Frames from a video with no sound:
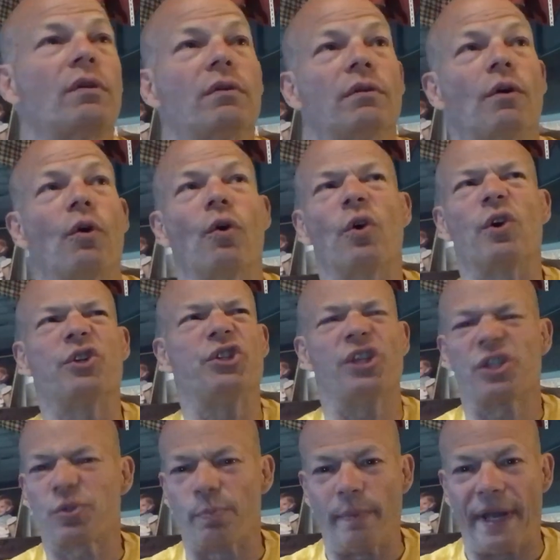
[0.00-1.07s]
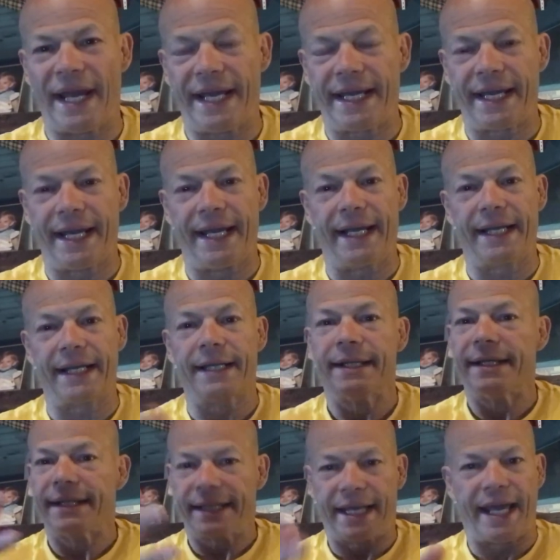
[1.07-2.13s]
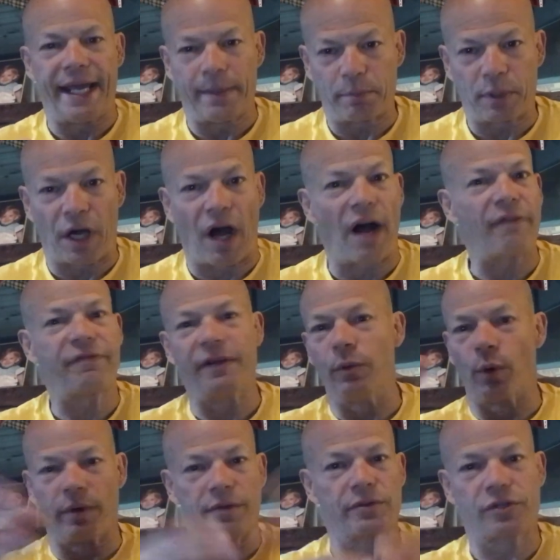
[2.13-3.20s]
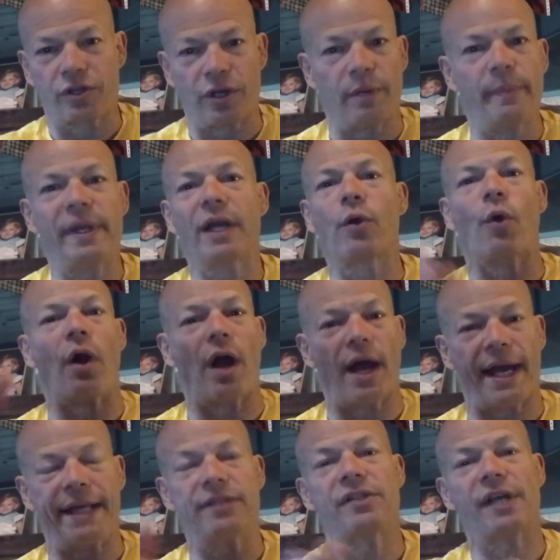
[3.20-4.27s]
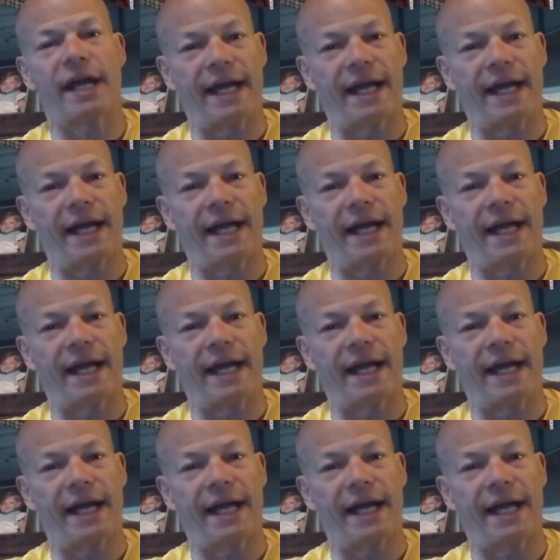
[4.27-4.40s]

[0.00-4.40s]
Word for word: or just making camp coffee where there's going to be grinds. I